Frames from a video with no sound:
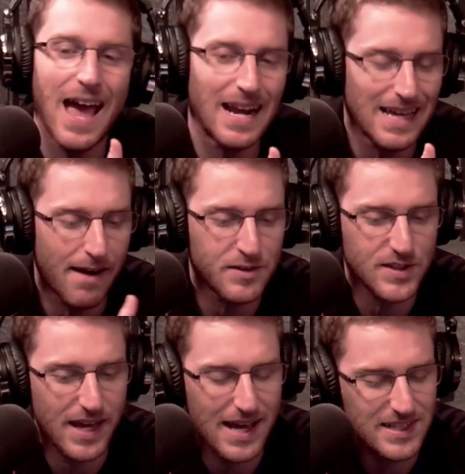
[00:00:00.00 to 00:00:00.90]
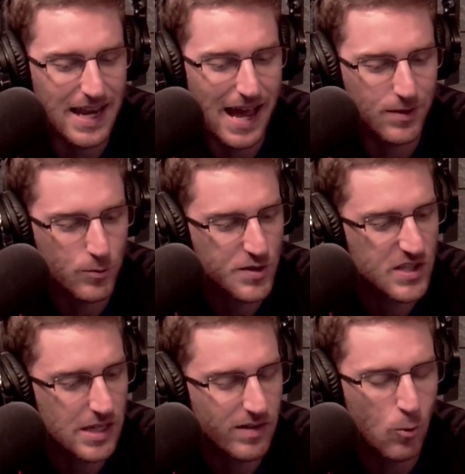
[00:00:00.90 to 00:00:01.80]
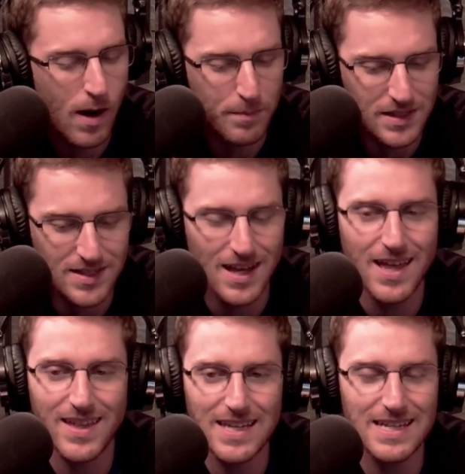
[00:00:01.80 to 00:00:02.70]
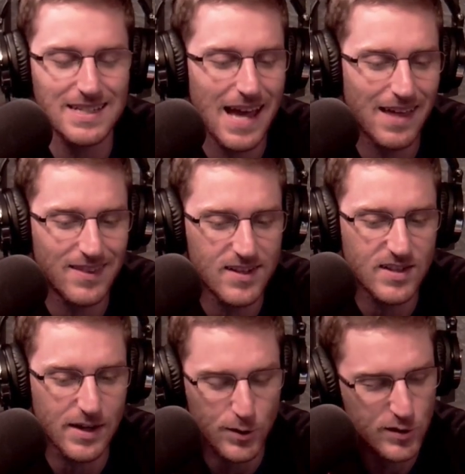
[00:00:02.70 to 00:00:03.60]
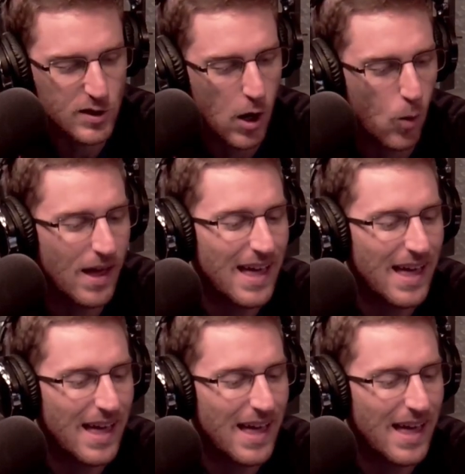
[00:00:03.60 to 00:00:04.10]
and he obviously hasn't had the receiving weapons that he has had this year. So